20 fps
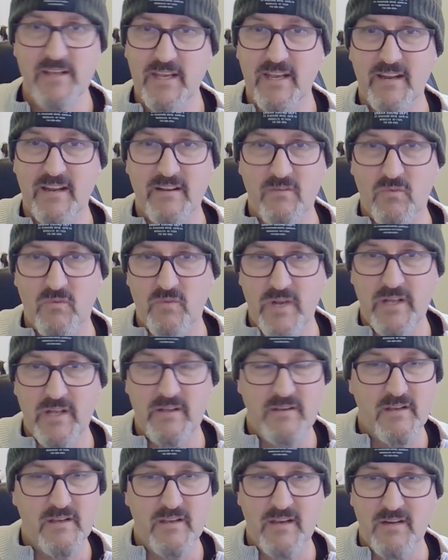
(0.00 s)

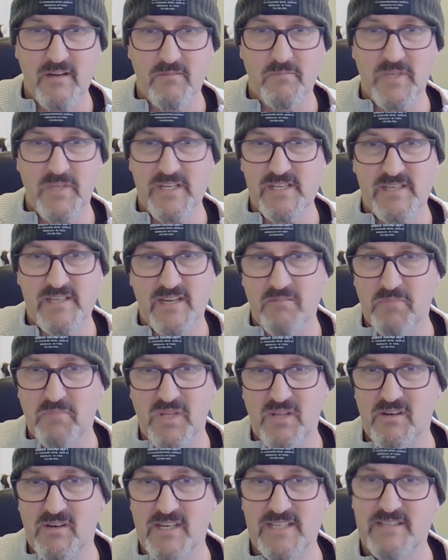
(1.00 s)
you can get a bloody set of
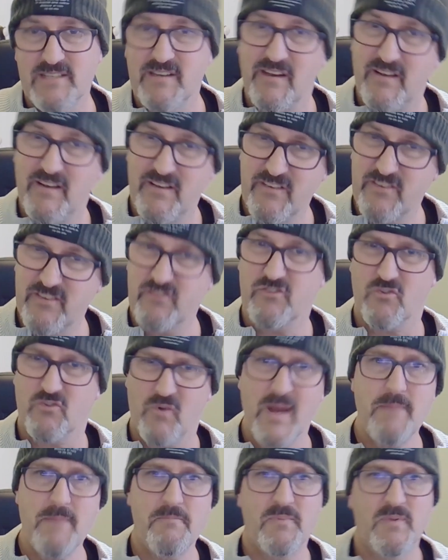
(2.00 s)
pliers so you don't
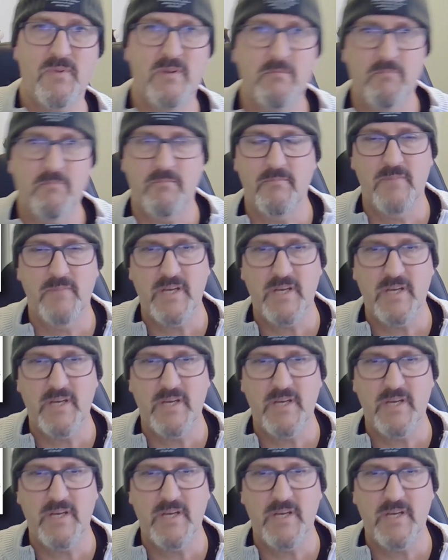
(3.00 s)
scrape the